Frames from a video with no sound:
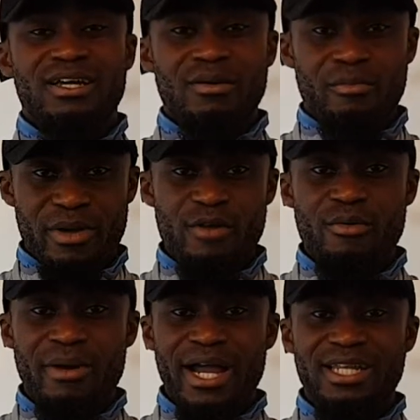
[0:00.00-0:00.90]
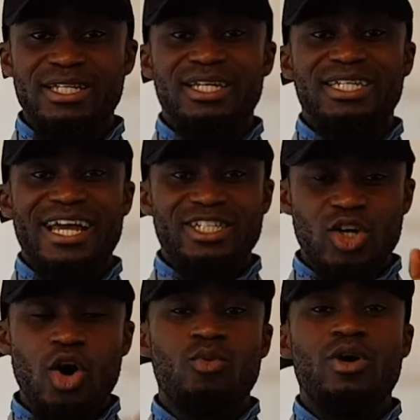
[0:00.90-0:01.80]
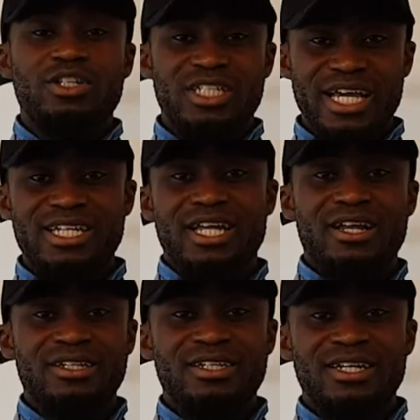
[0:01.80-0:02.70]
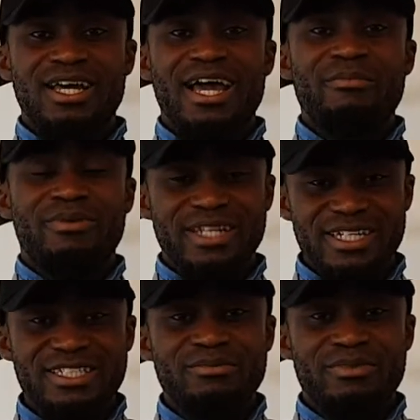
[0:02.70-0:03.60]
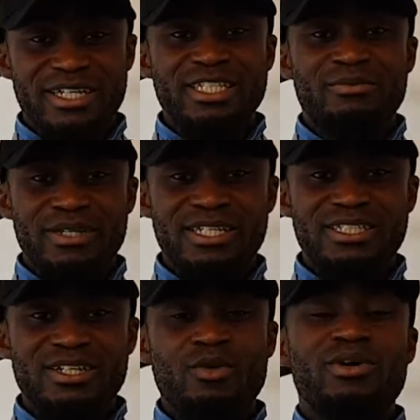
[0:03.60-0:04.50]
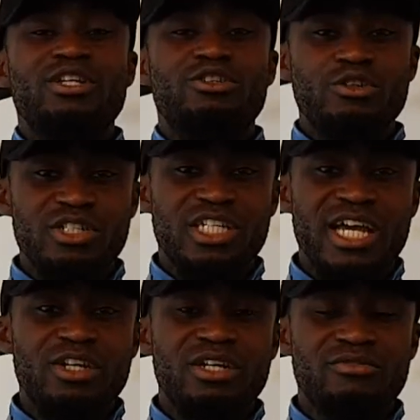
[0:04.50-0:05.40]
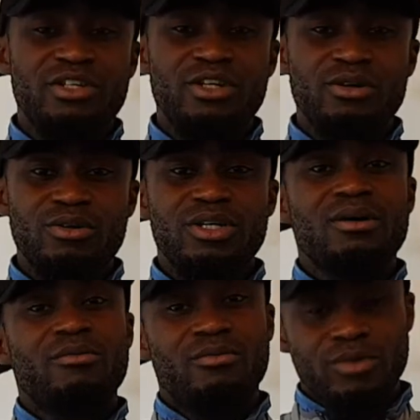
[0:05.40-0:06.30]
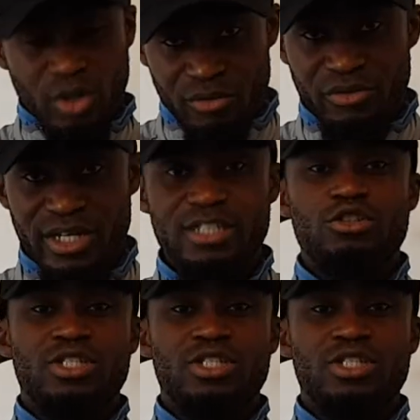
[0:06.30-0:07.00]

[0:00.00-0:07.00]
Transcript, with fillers: bear in mind that it's a lot of work to get it done. And please, please, please, when you do share any of the video, don't forget to